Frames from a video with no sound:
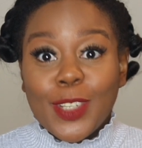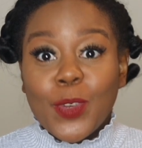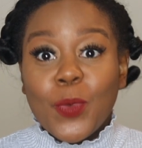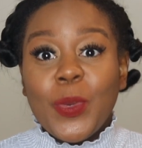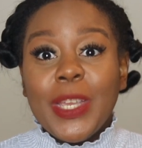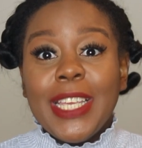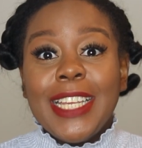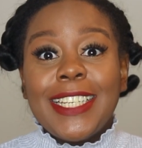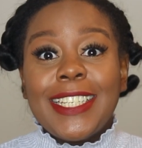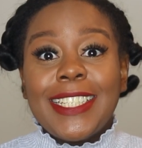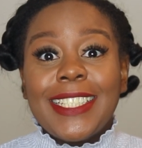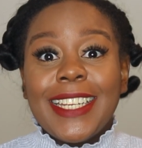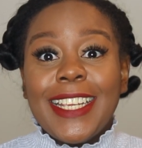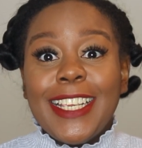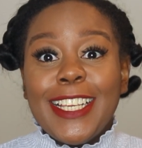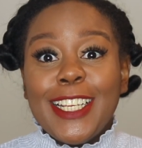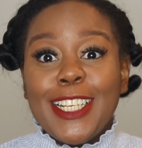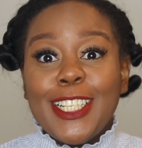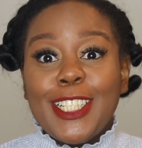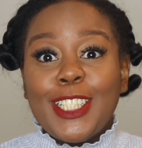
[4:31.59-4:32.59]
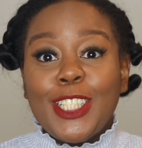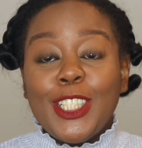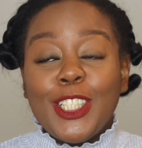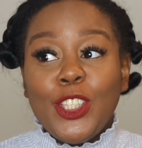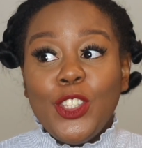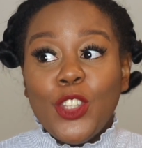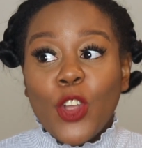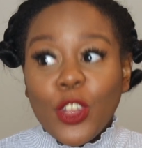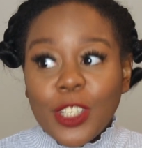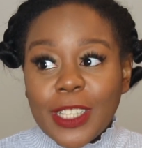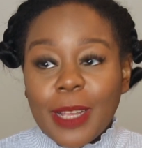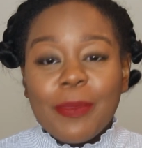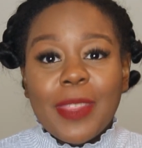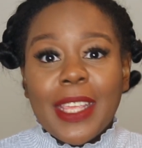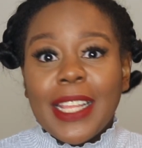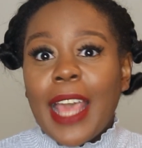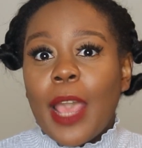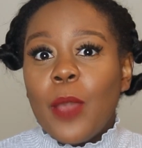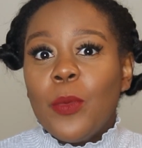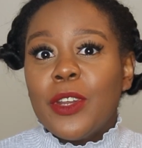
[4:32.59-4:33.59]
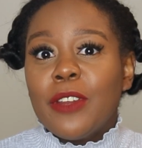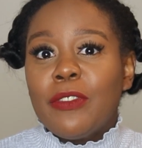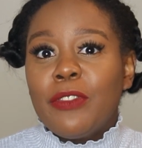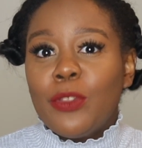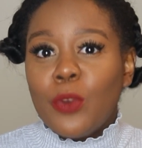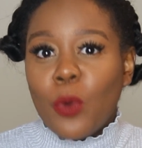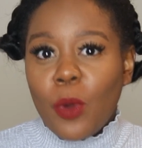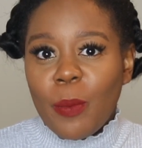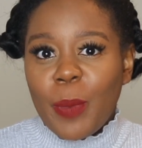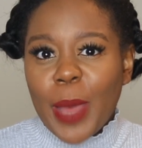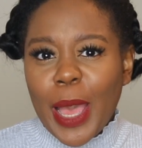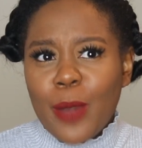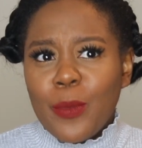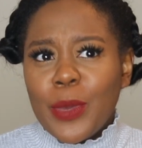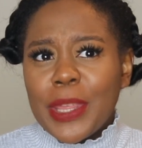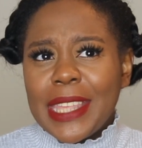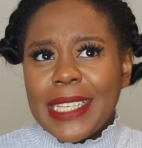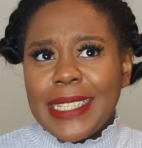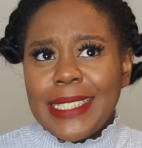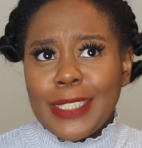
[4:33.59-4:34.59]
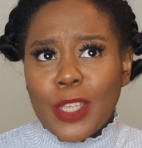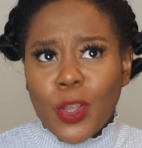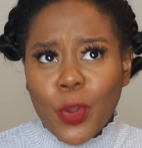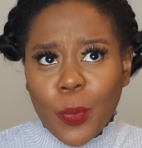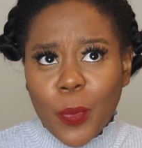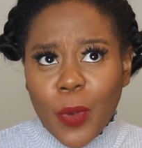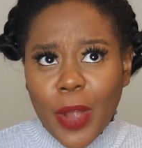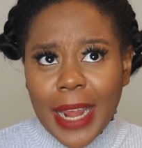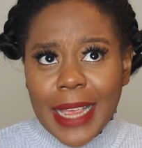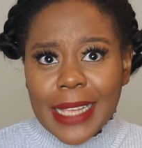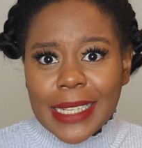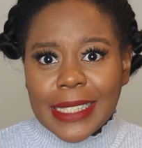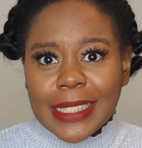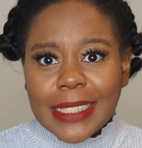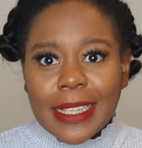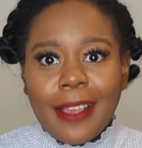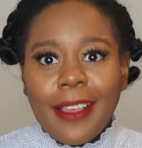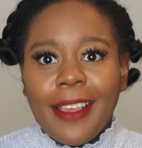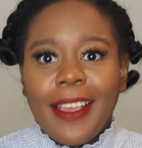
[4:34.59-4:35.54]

which is not something that I would have thought about with this silk press.